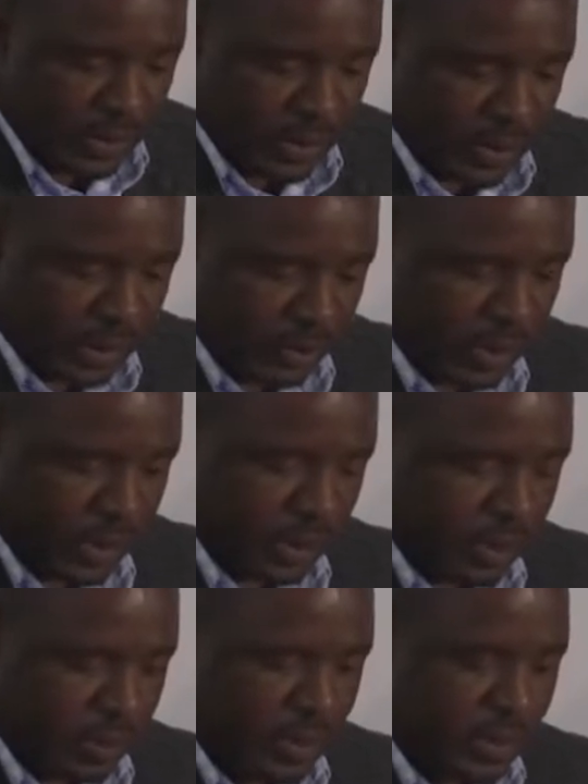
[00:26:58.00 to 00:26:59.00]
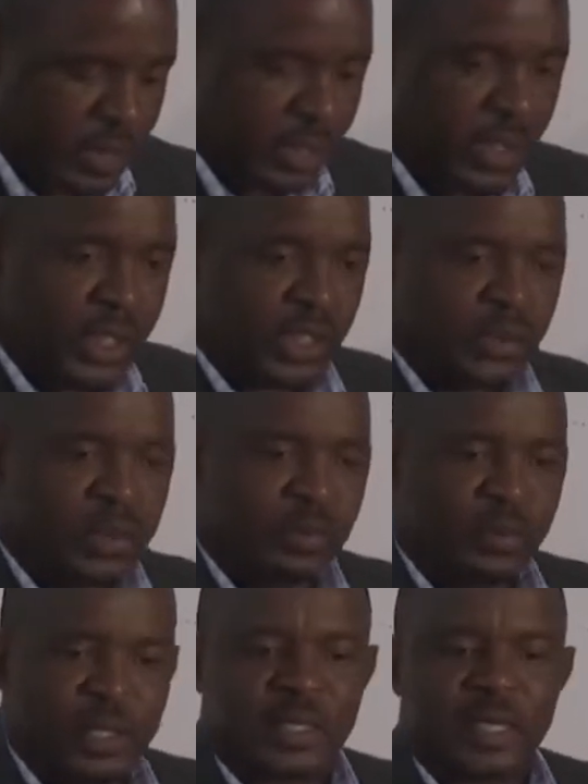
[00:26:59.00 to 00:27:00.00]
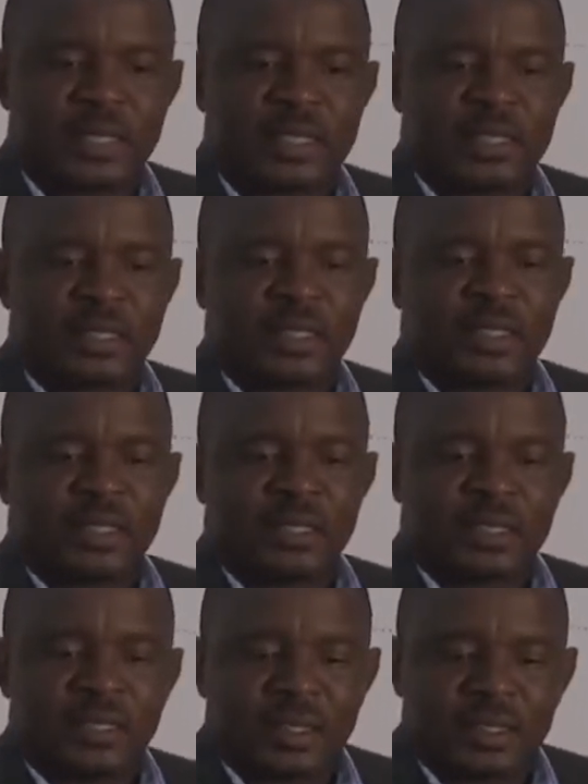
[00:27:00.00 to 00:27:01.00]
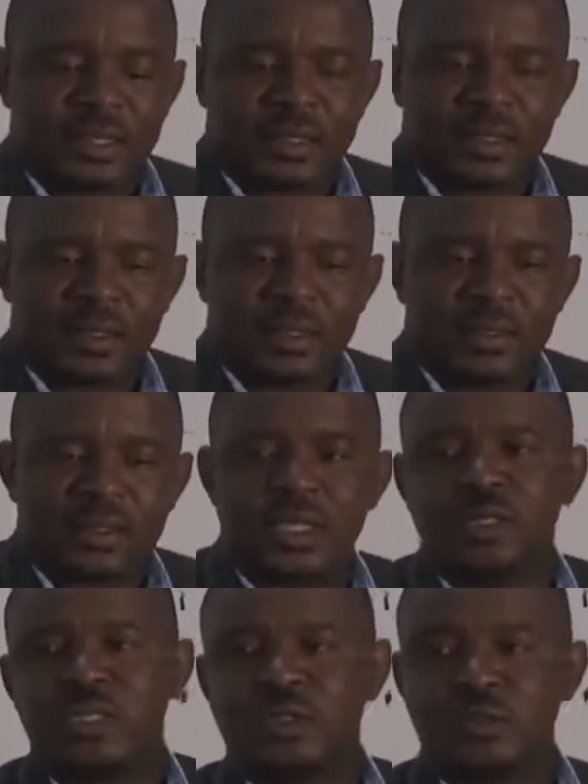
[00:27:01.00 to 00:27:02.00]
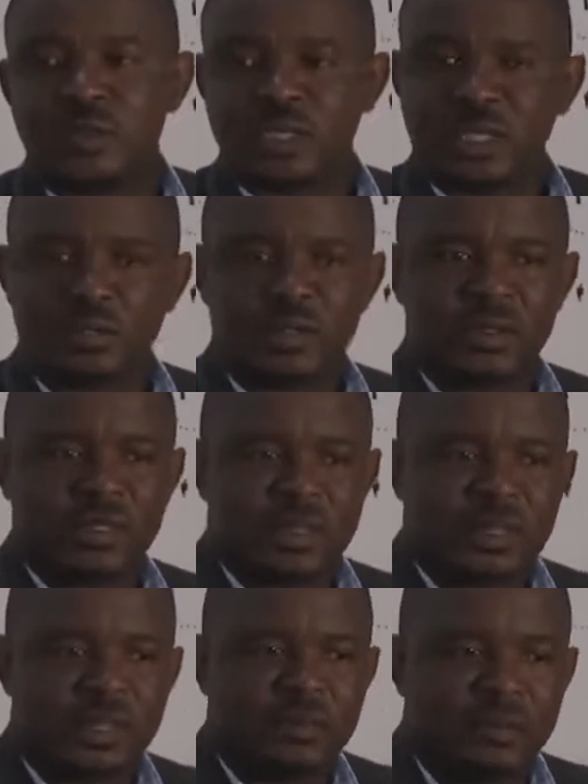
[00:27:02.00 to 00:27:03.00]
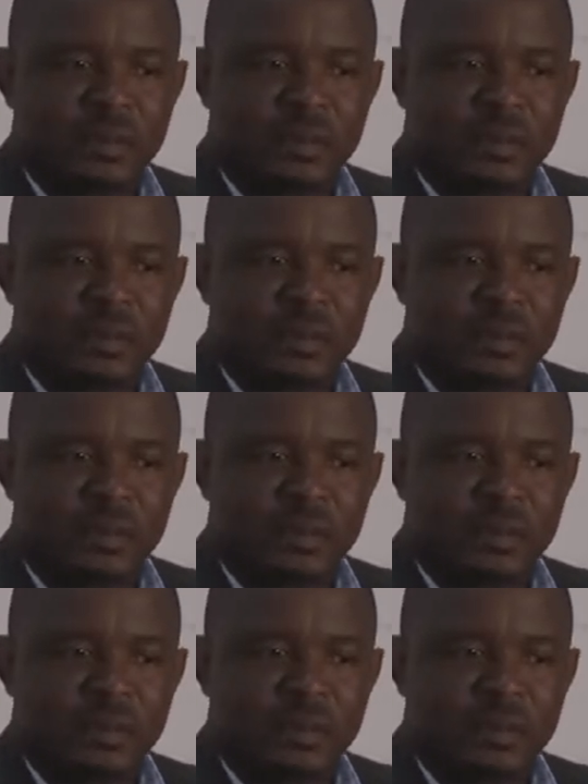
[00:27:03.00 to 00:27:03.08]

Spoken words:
Zambian economy, to the point that Kaunda almost capitulated.